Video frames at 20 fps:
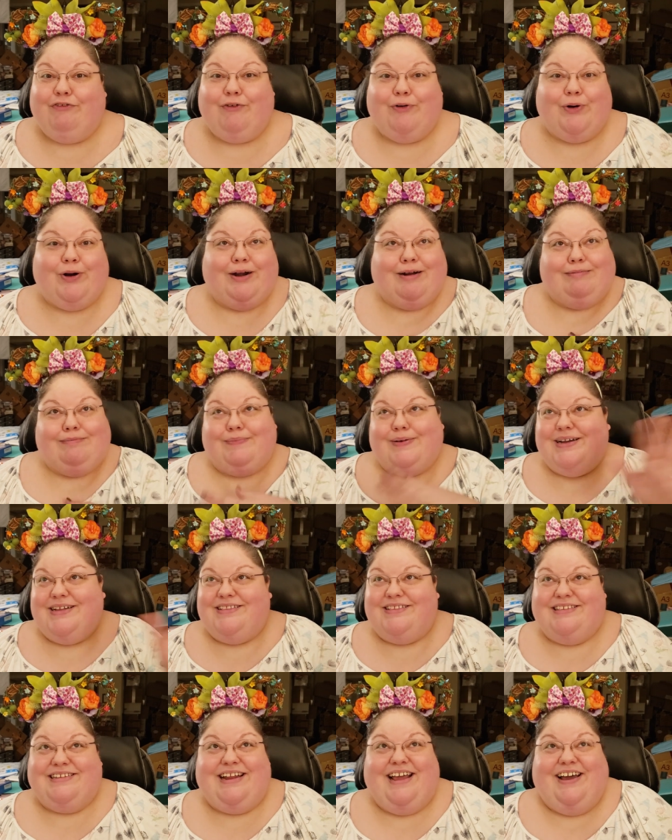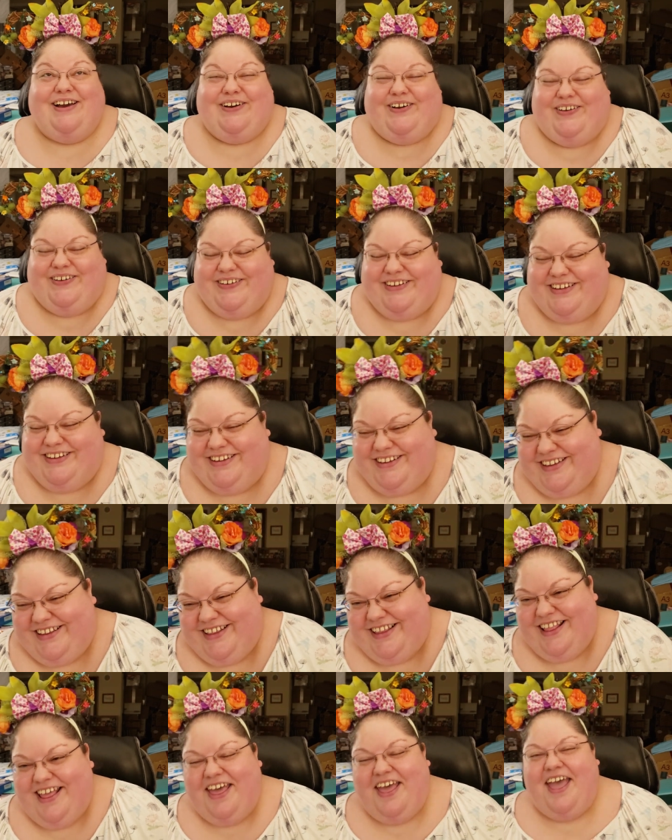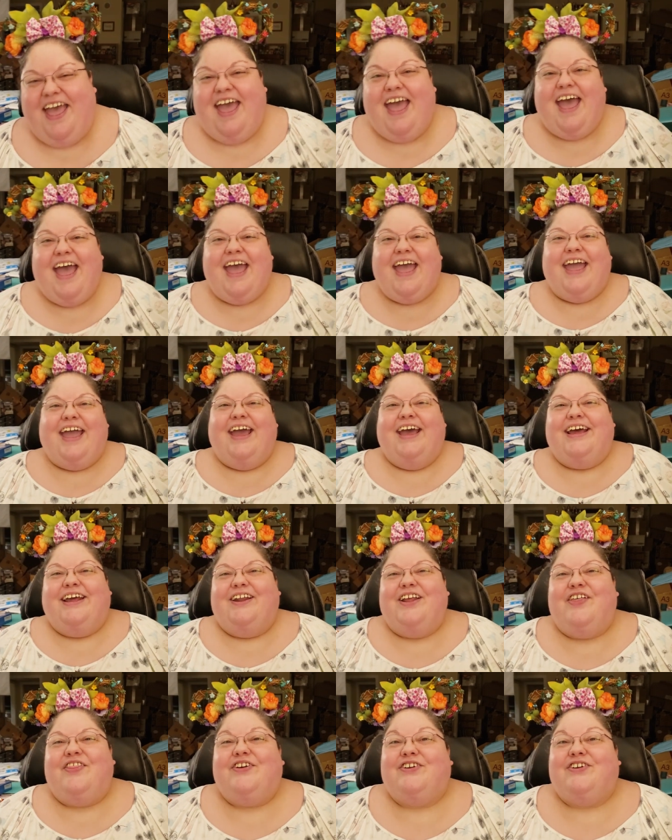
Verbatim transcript: for months now. And